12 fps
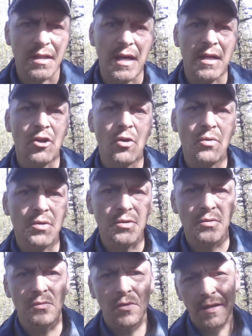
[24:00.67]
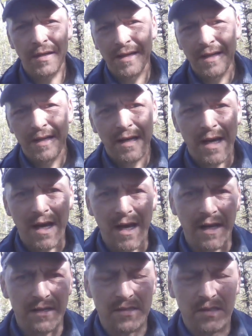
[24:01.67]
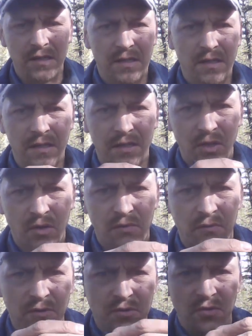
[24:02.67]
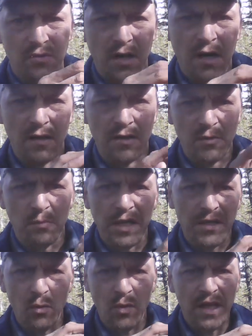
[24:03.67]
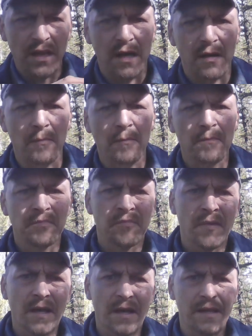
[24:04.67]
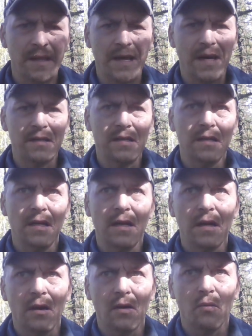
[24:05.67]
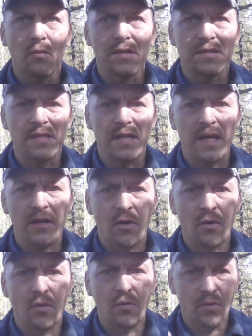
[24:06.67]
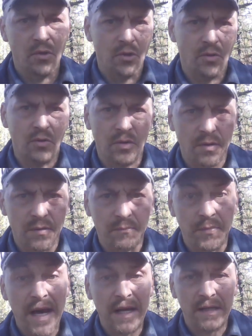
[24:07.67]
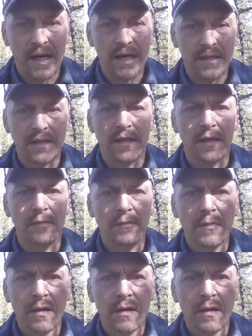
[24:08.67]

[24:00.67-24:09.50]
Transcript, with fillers: they know you. And it's a, a universal knowledge between them that once they know you're a bad guy to them,